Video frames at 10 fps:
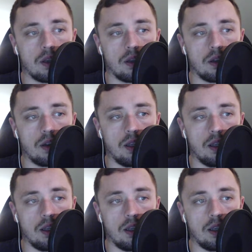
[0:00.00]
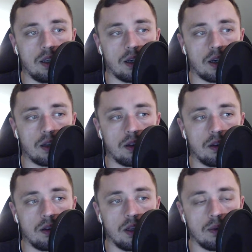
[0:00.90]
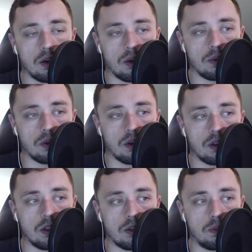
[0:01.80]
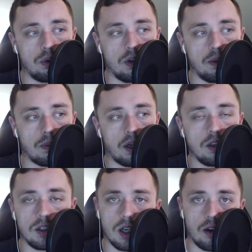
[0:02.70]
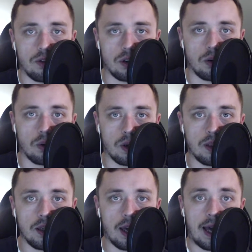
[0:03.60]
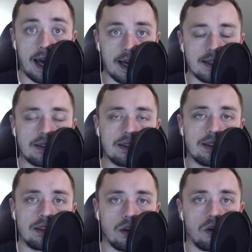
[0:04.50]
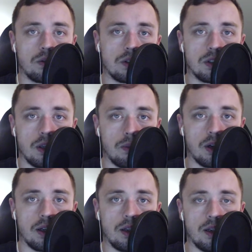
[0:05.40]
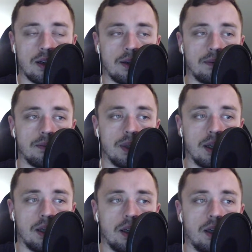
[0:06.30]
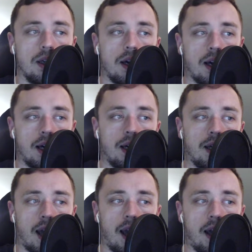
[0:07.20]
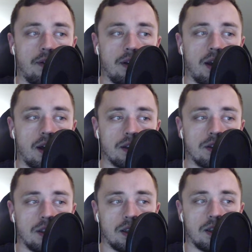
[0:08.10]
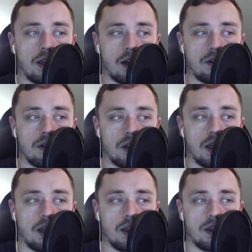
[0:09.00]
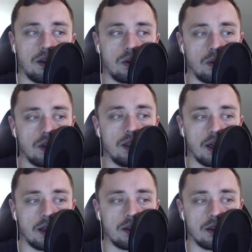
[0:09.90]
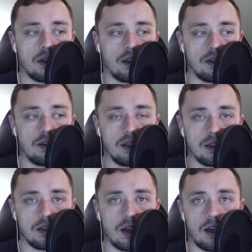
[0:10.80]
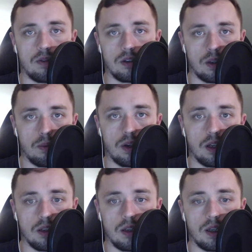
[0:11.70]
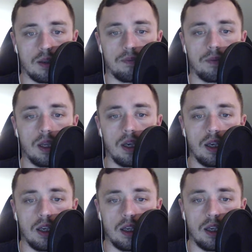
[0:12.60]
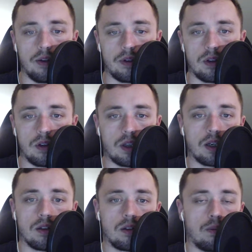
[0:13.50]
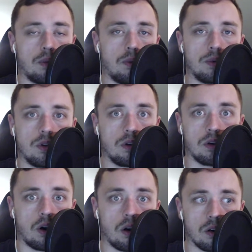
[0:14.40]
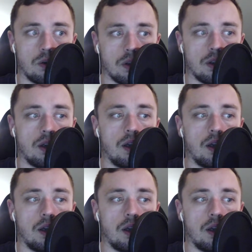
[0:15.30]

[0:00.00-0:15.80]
the thing about cryptocurrency is pretty much every coin has its own subreddit. I haven't actually encountered a coin yet that didn't have a subreddit, even like some obscure altcoin.